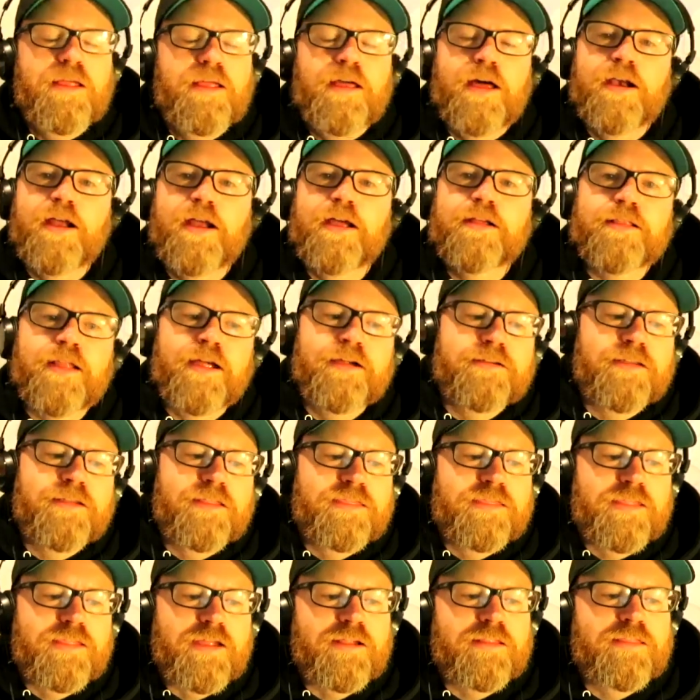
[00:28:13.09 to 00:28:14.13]
and I'd like to
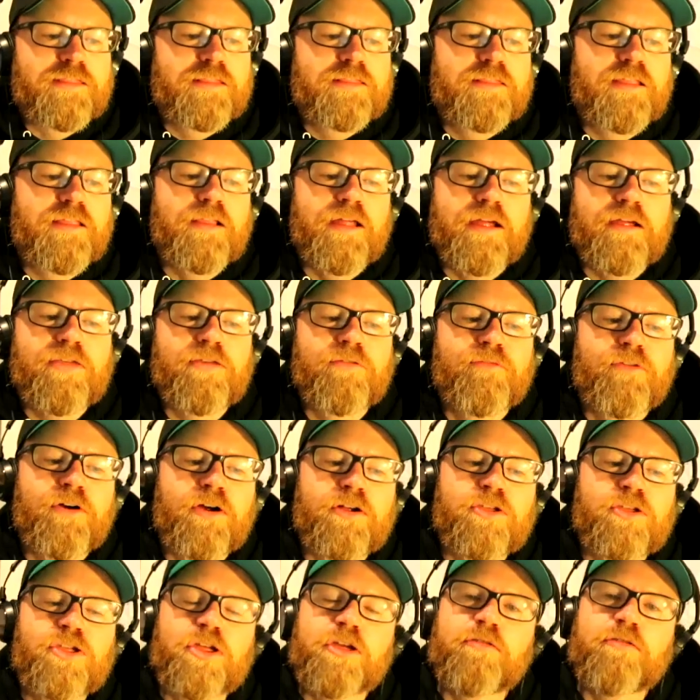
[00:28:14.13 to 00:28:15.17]
think that the likes of
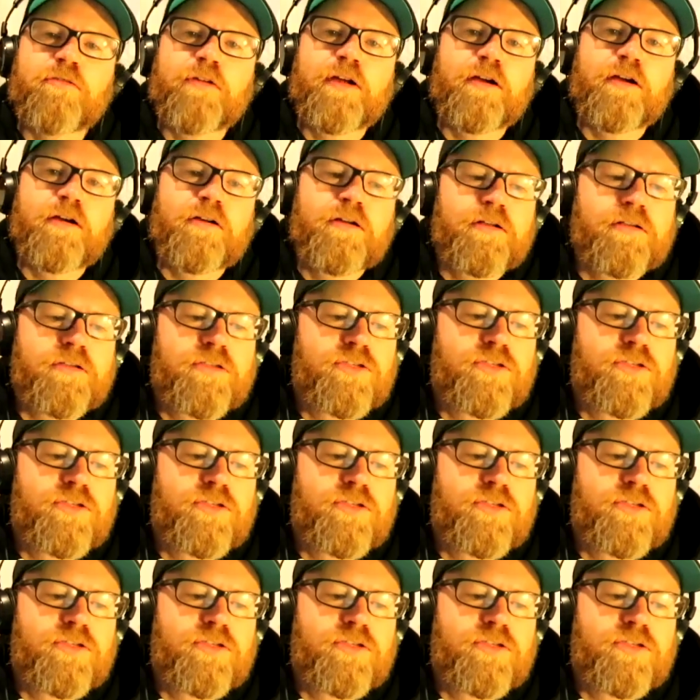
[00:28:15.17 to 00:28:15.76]
Archie Greer,